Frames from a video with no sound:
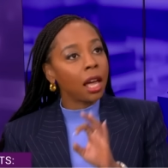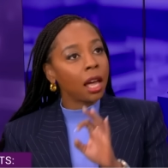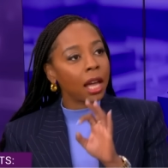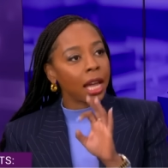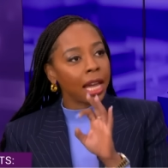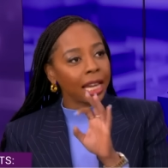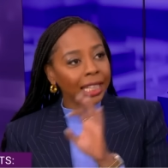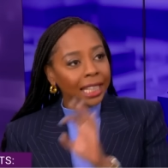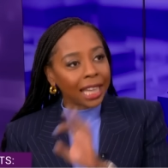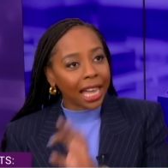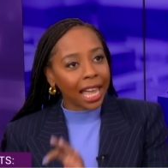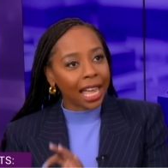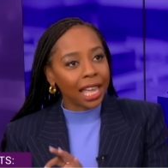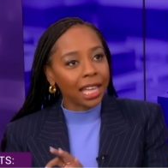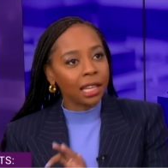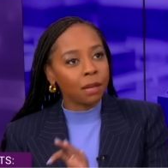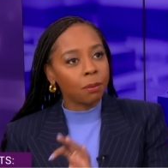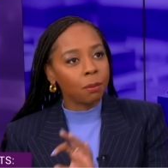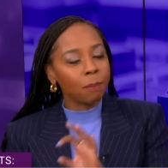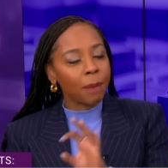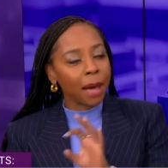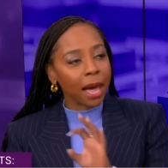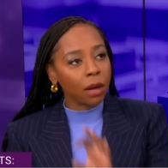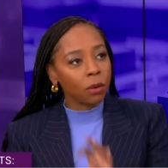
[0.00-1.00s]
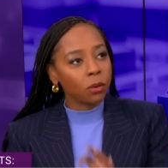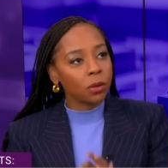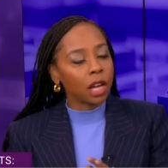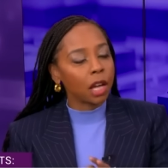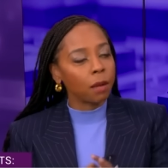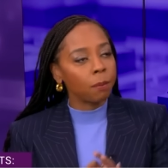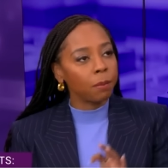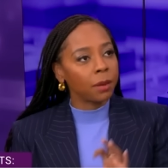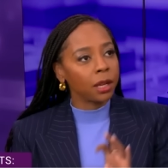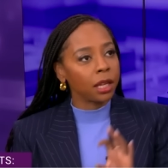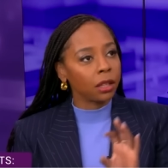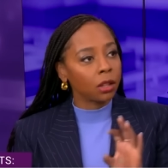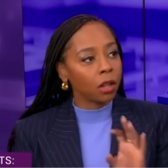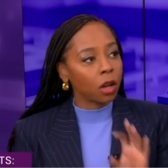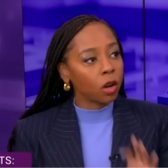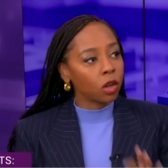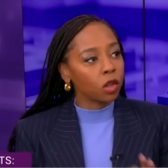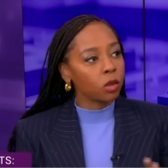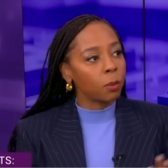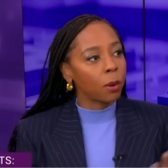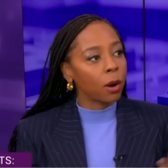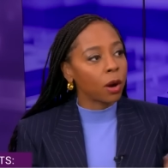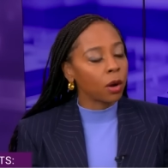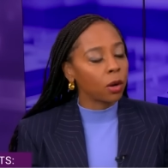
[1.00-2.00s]
again, bound up in
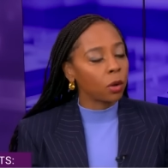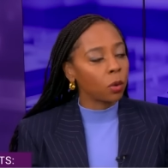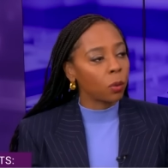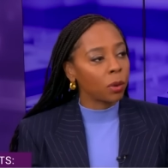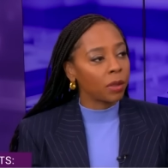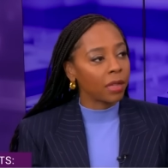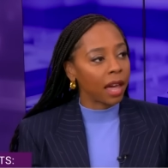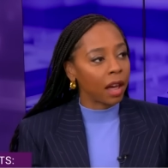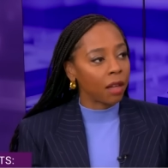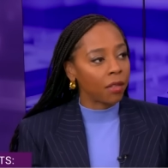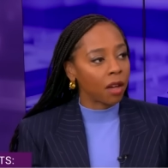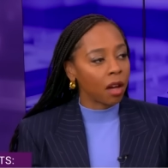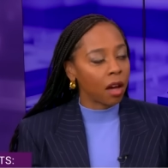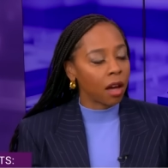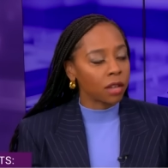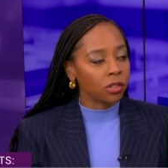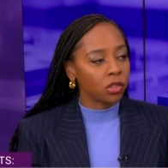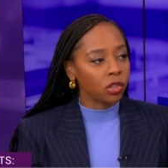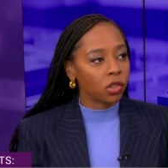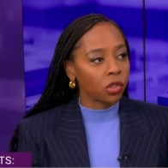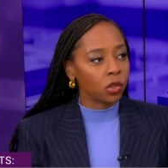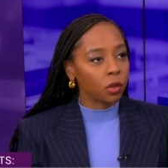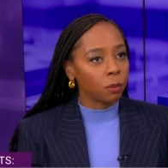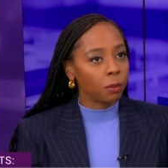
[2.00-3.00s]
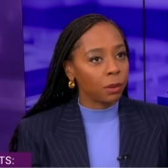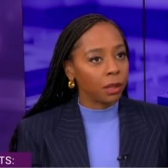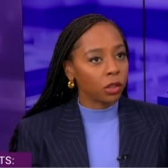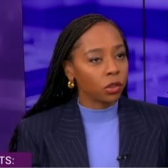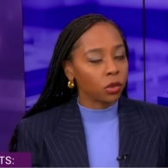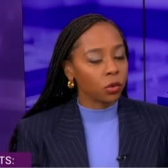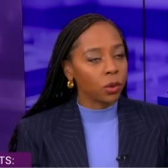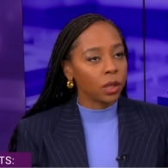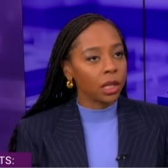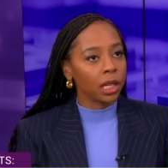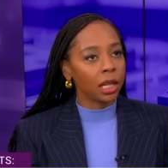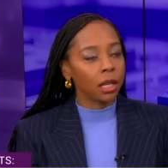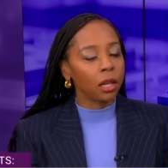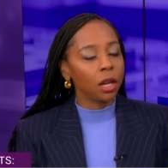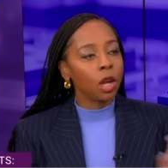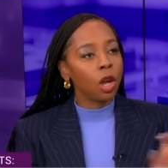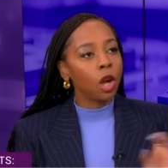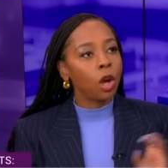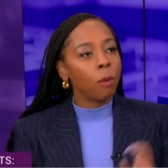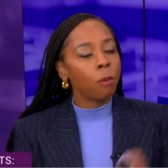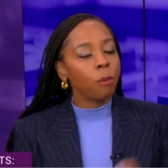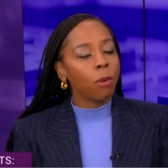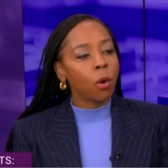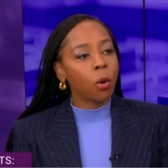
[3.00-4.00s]
large part with how the hostages are being treated.
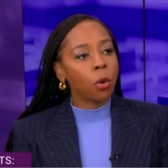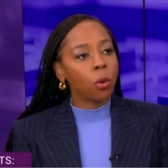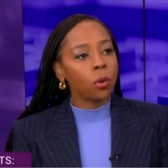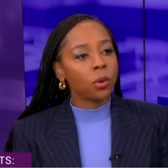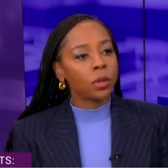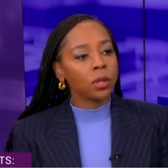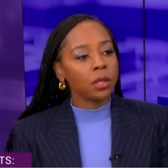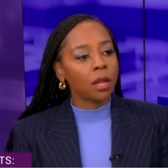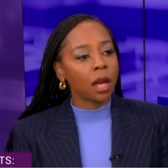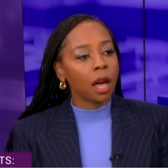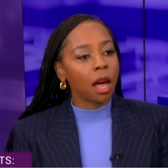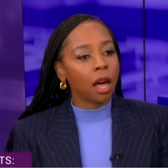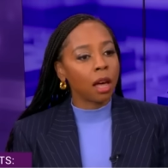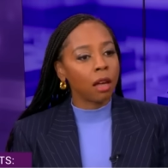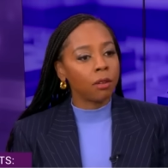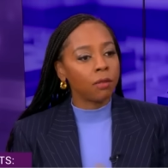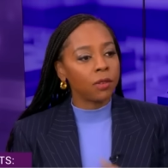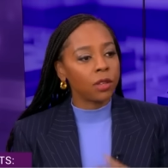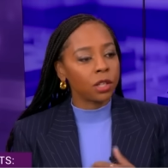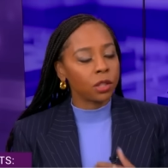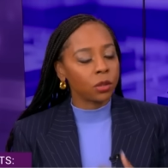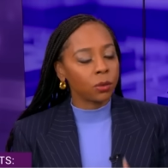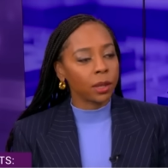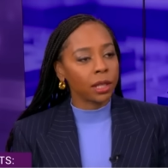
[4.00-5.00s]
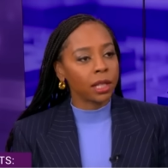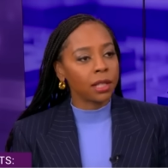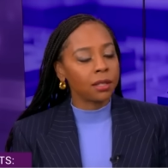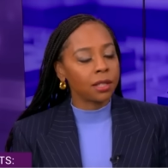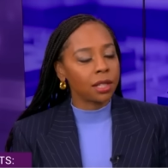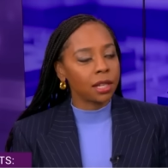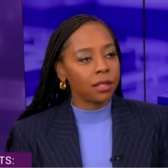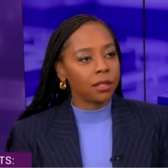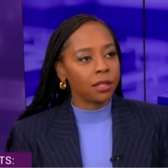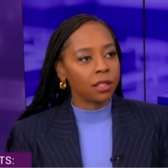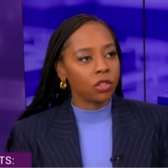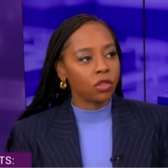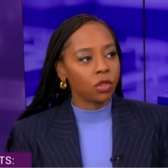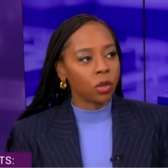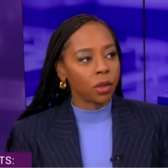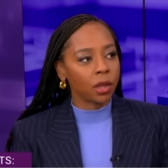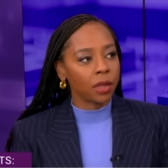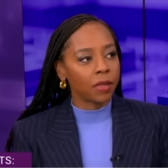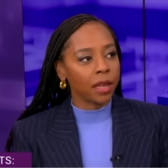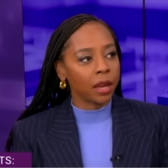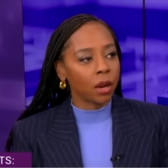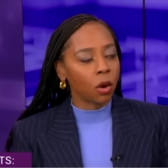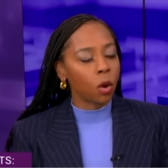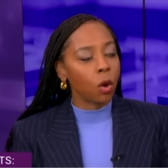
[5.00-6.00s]
Polls of Israeli citizens show
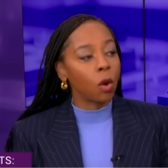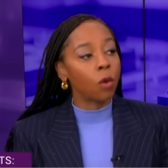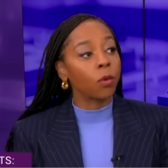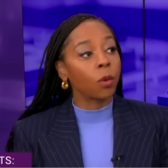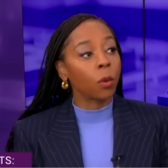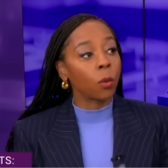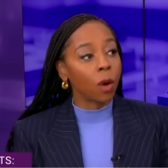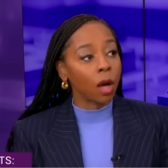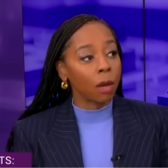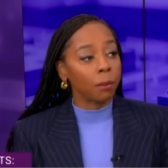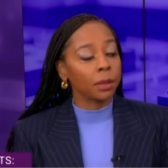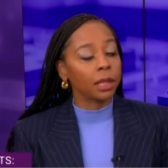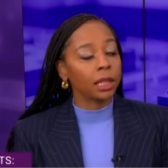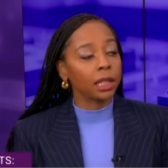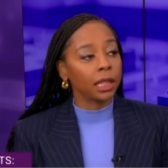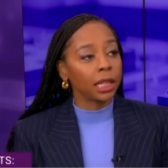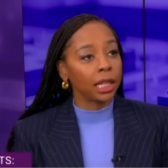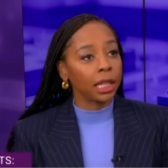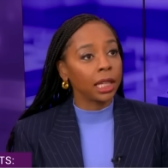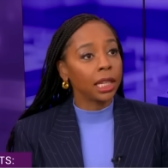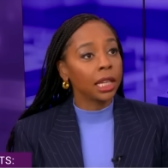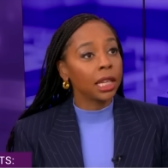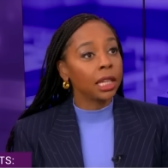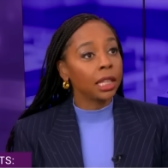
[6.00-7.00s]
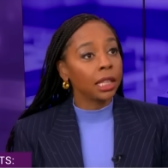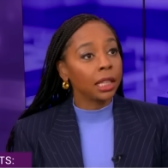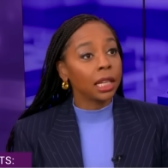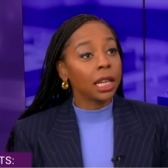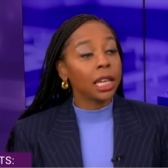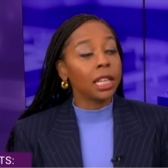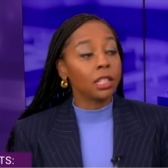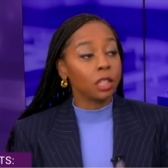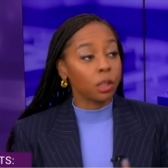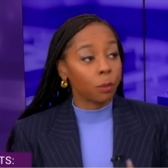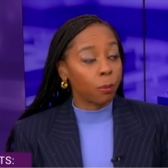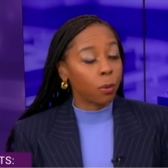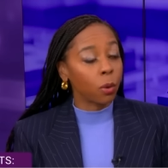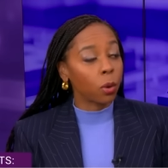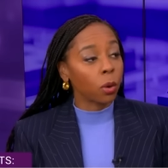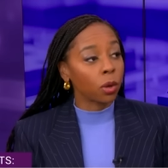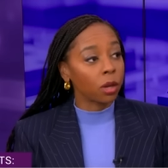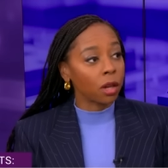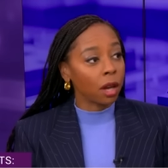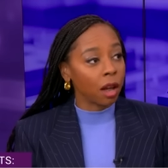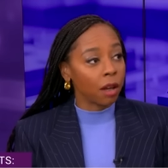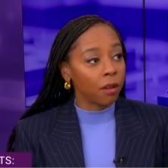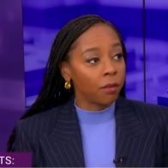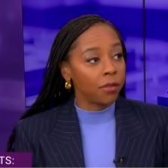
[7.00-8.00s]
that they are overwhelmingly in
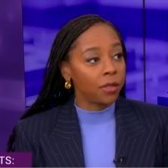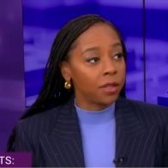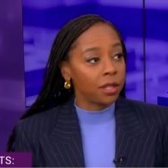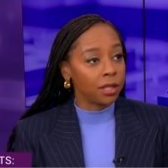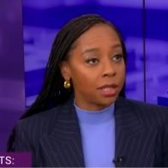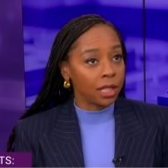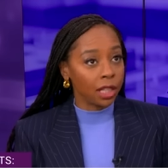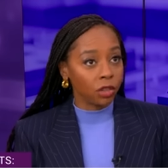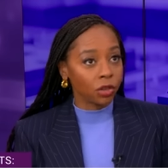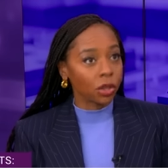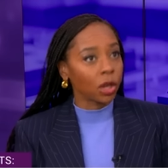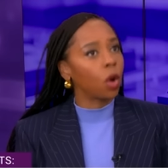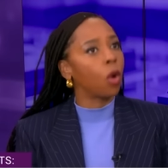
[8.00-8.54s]
support of the siege, like